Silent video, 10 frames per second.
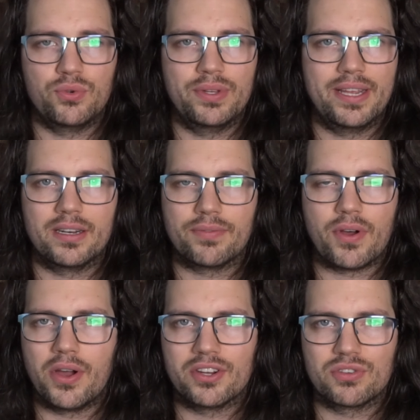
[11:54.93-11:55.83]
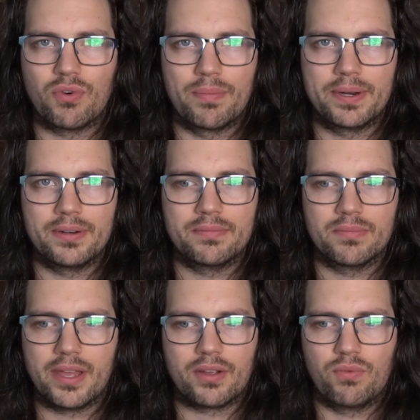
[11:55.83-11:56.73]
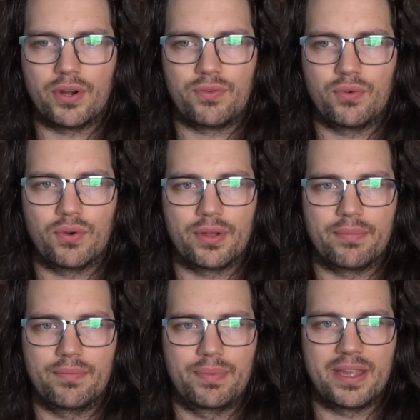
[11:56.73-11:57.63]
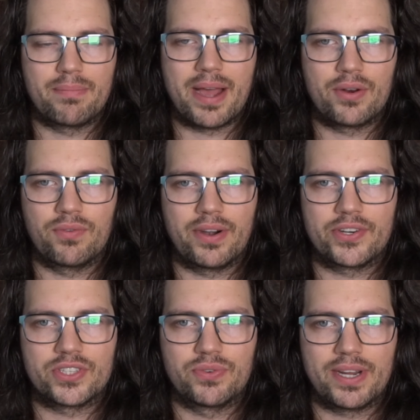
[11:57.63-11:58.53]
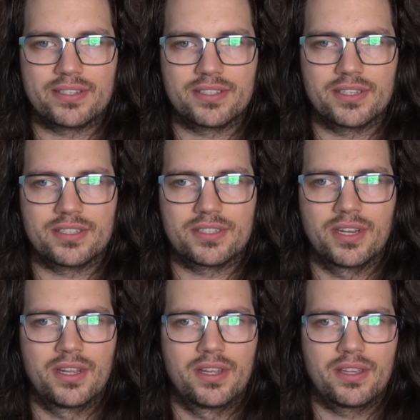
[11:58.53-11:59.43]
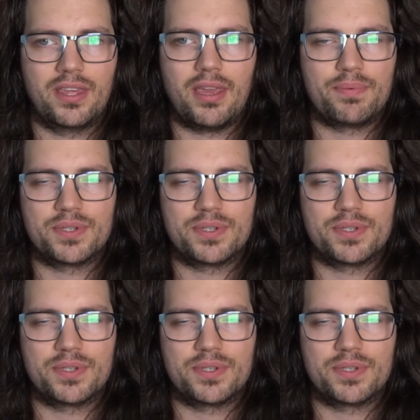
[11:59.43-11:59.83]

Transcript: to identify as a woman? Like, what if you want to be a man who wears dresses, keep